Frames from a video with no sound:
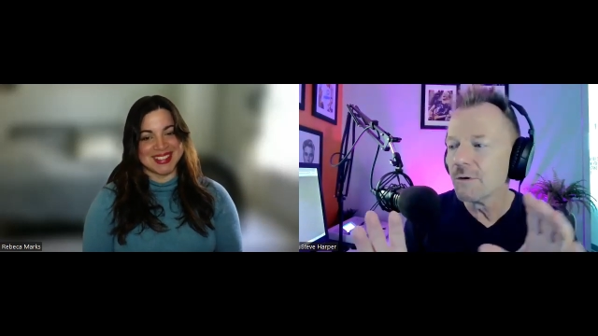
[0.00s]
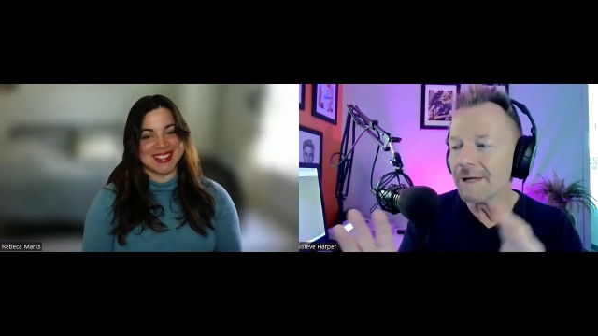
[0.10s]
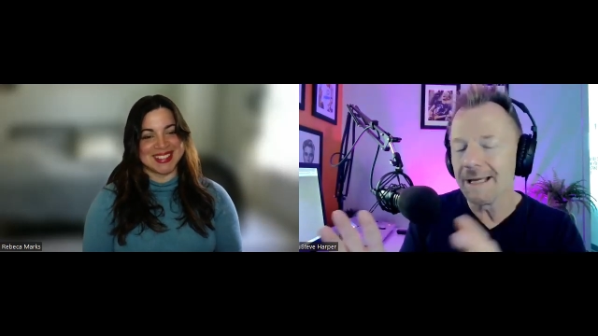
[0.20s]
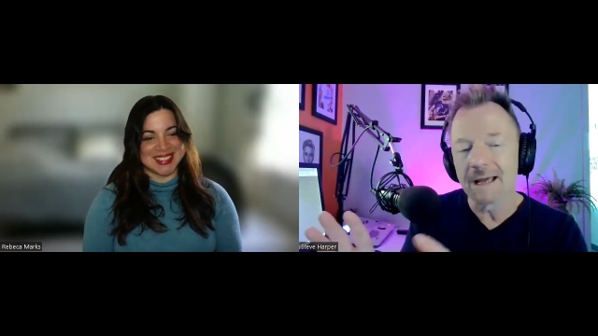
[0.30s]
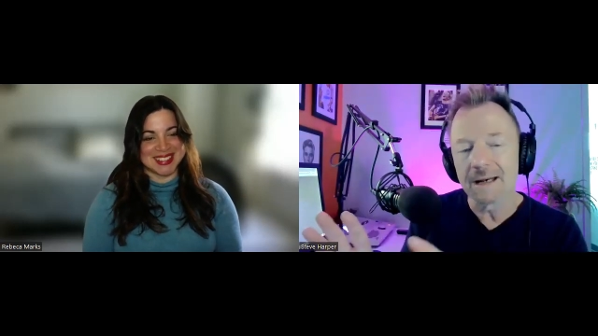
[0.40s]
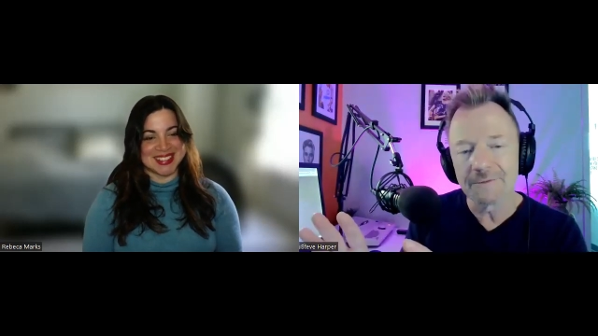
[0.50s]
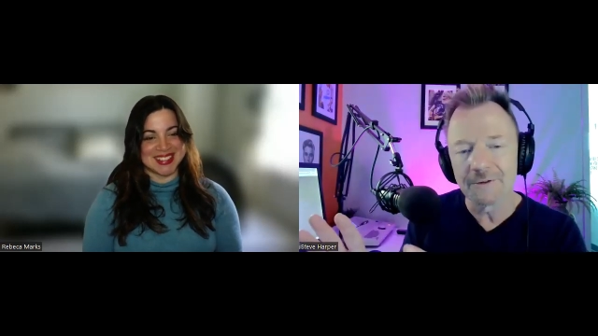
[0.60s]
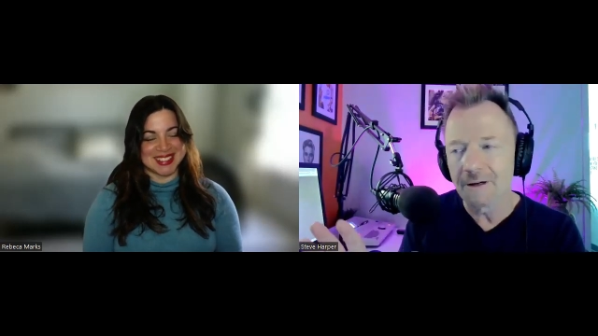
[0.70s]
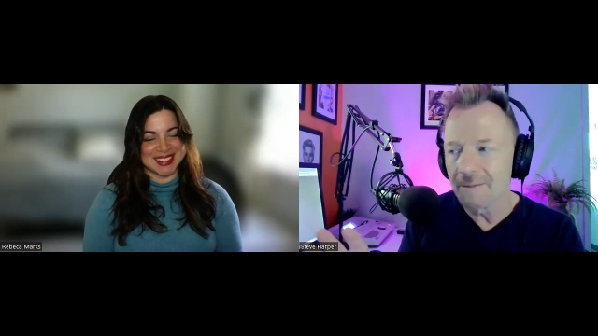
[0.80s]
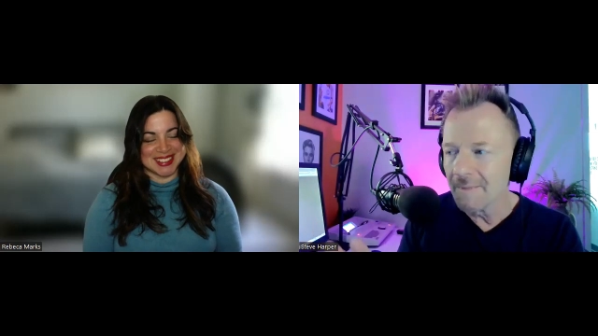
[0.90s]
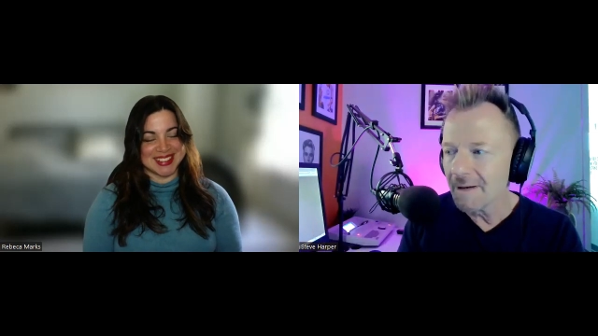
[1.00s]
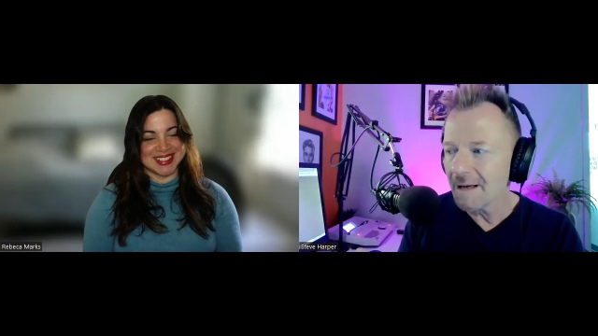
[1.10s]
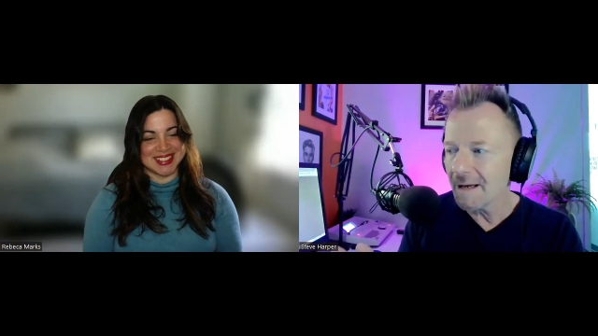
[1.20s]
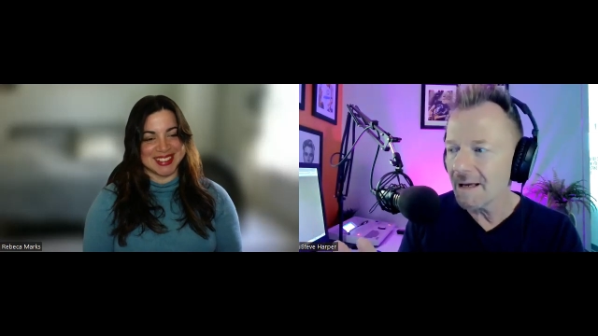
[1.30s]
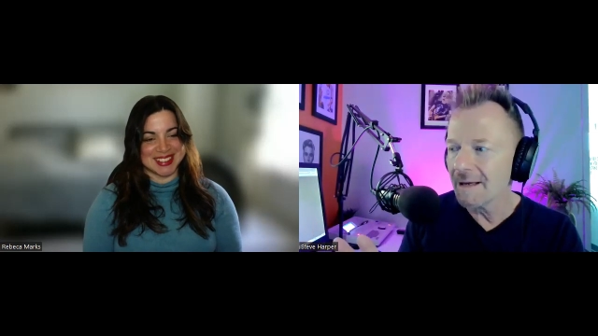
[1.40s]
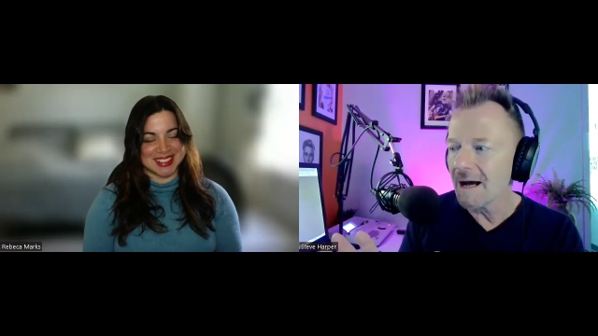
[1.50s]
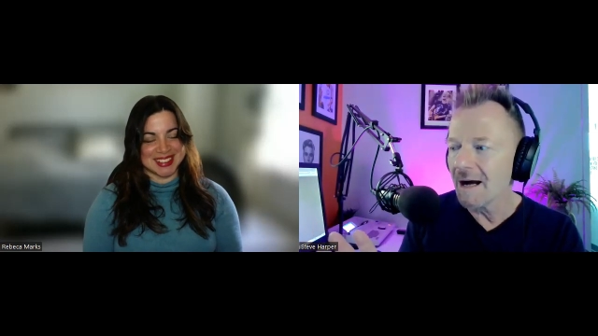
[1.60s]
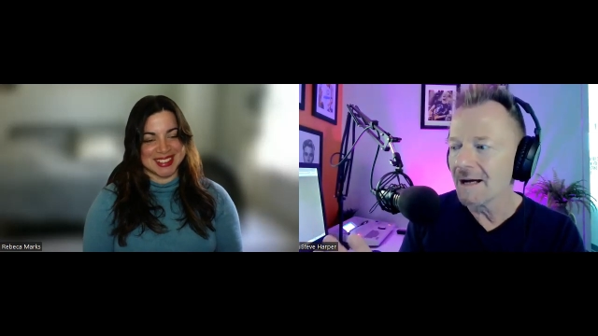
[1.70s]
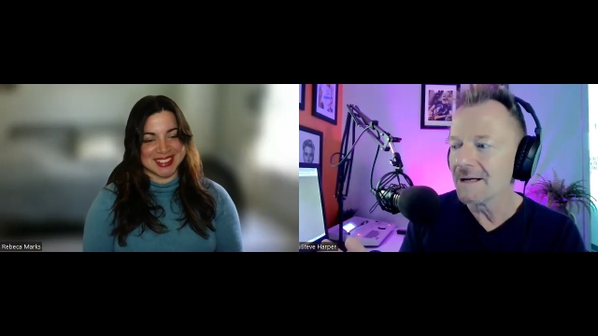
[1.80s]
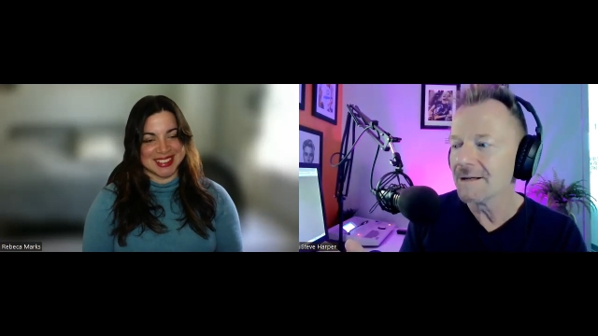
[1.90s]
Speaker 1: looking at it from an
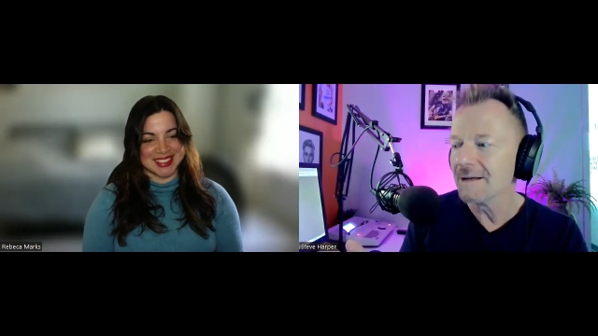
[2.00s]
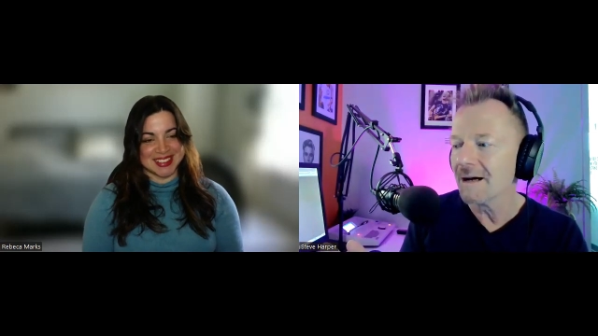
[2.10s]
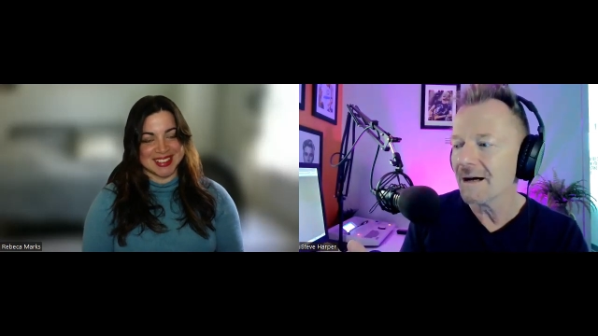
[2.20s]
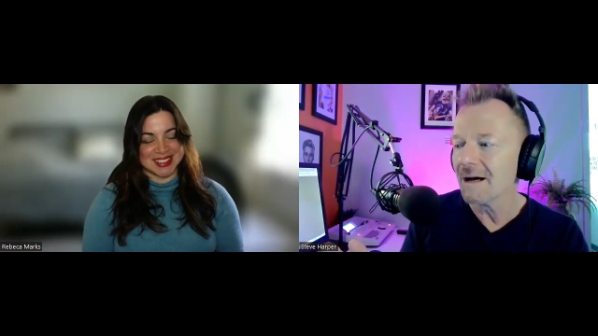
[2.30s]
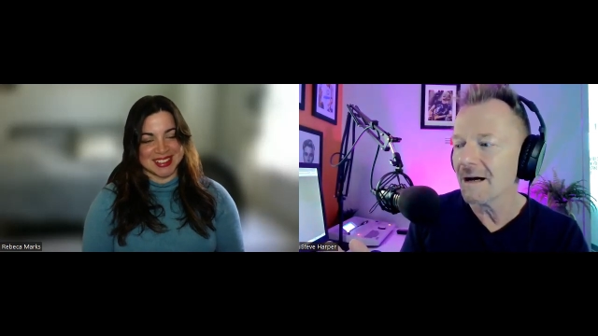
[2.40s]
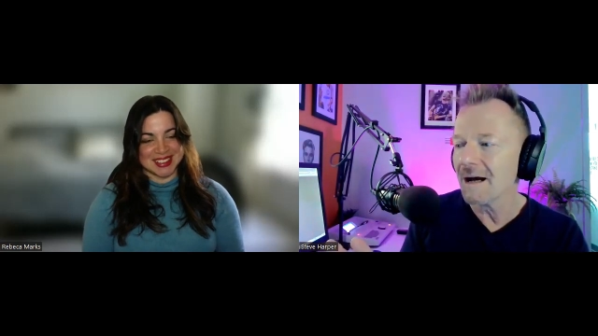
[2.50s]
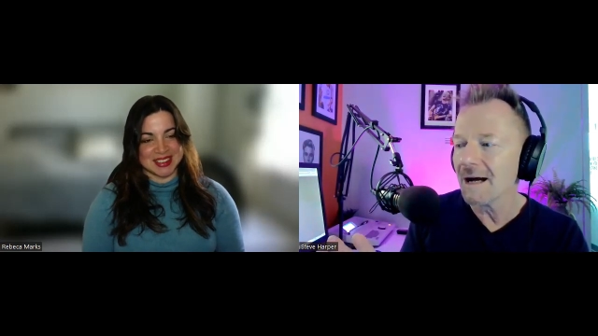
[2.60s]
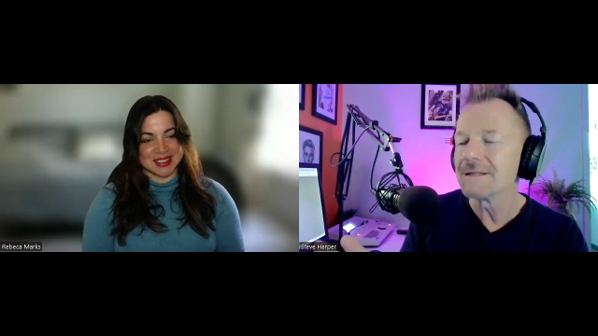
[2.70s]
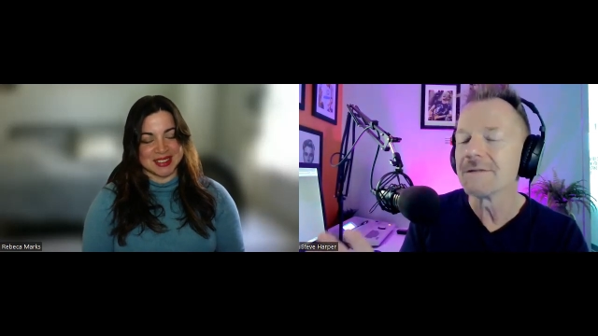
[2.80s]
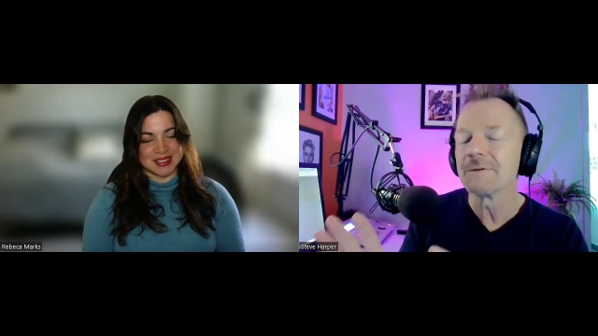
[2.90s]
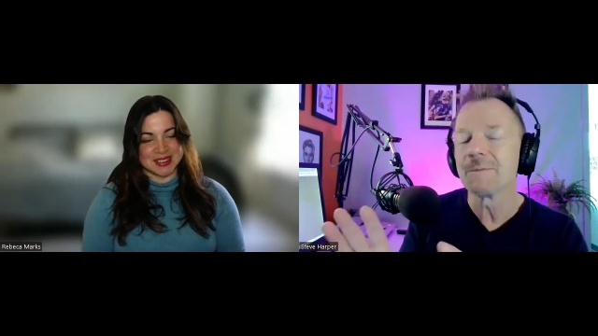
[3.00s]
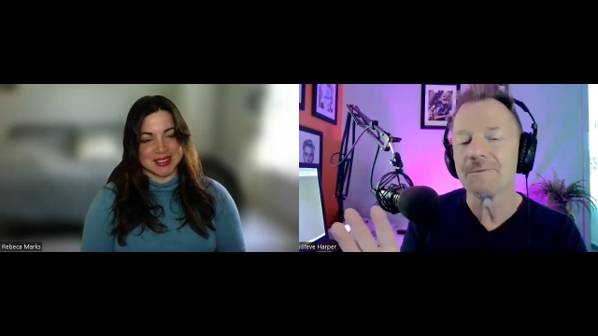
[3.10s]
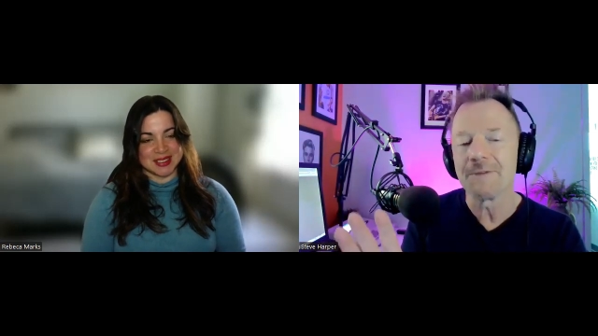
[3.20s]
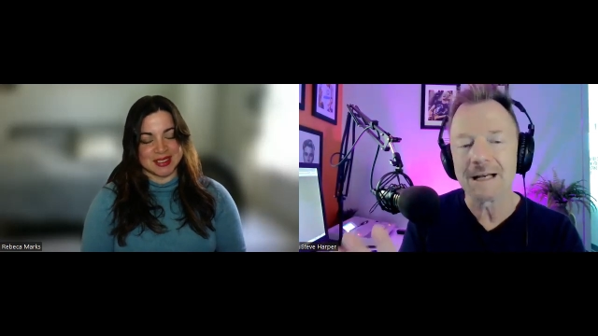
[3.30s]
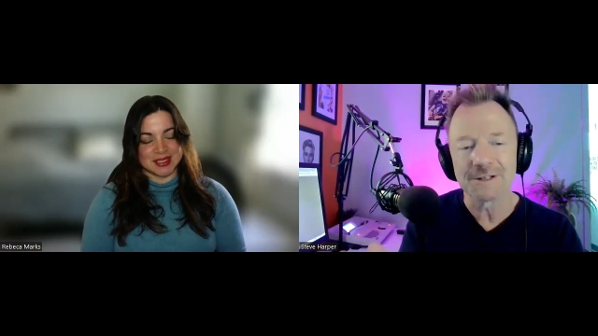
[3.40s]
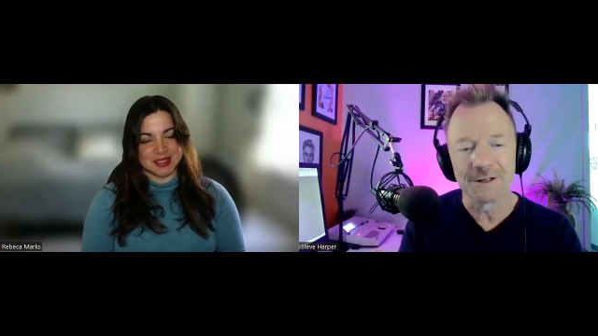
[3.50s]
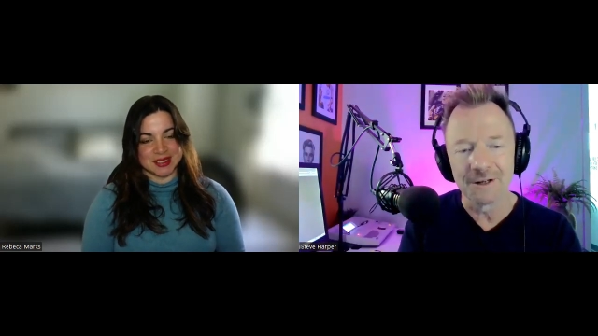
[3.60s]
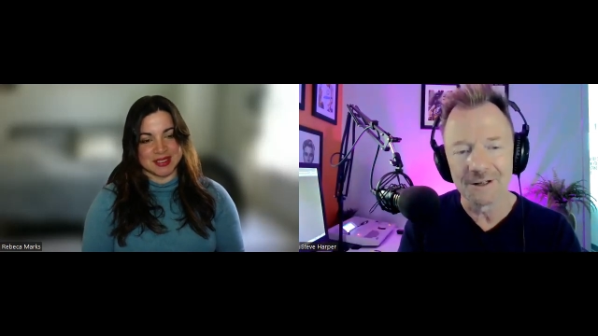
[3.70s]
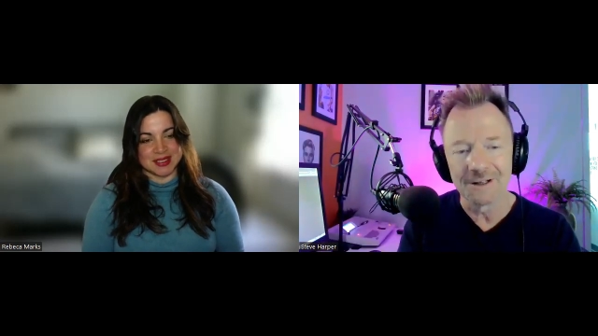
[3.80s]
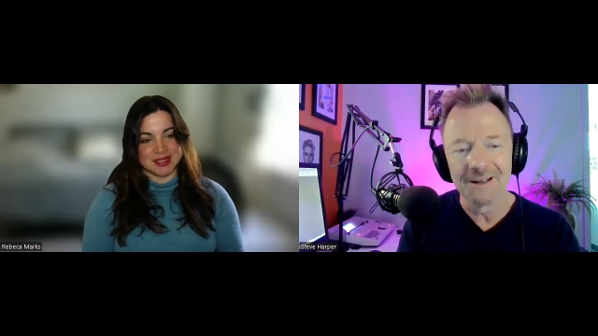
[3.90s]
eye eyes of a
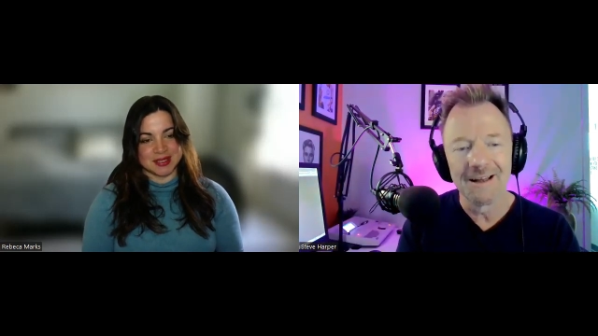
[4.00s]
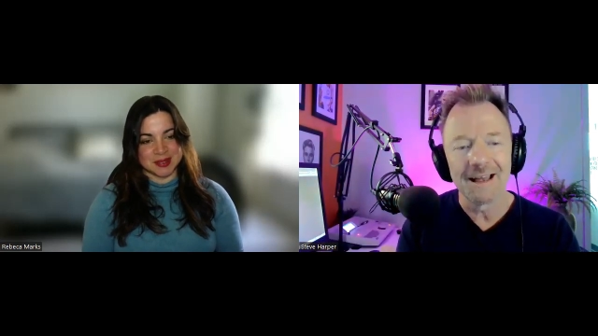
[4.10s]
professional